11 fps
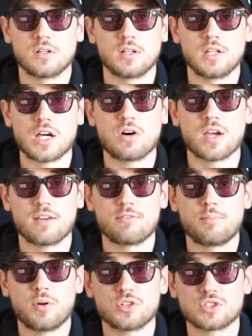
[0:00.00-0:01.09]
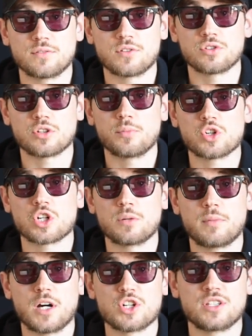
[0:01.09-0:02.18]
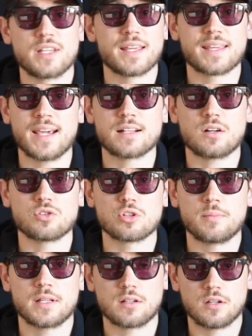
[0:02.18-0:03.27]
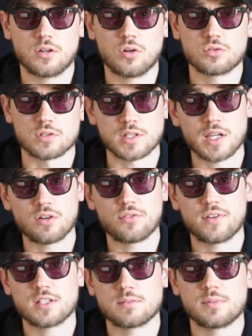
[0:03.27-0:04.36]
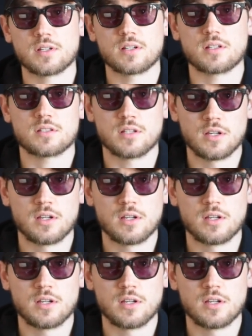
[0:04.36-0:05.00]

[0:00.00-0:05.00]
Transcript: now have positive contribution margin, they can't automatically go to scale phase because,